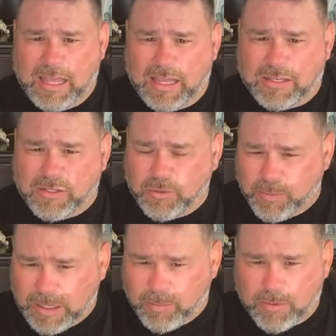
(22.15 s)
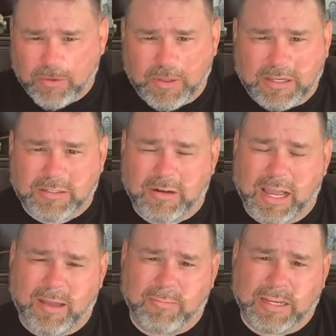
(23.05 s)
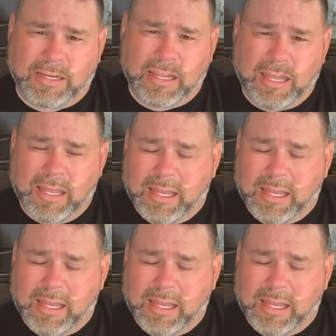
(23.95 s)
uh, to people, things that are happening